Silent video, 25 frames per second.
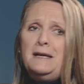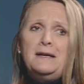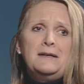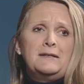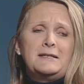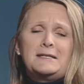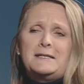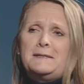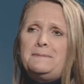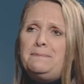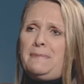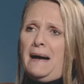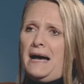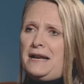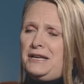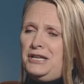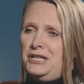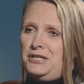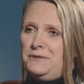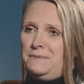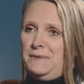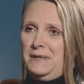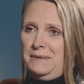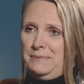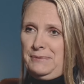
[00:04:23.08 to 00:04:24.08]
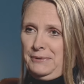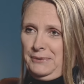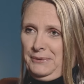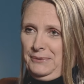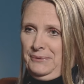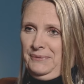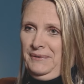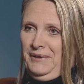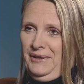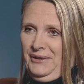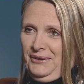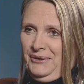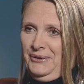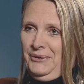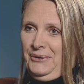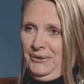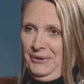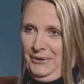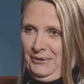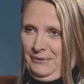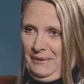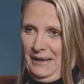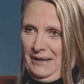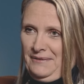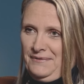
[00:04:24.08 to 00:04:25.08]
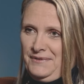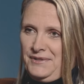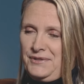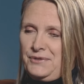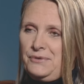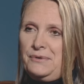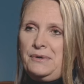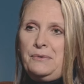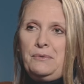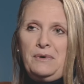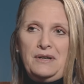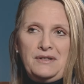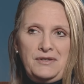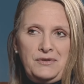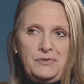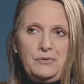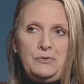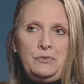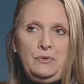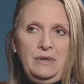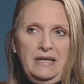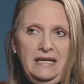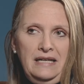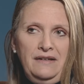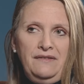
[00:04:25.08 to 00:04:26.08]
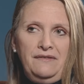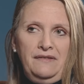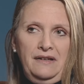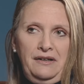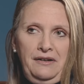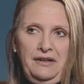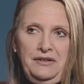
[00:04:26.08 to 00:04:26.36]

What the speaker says: Spanish people all around. So it was really very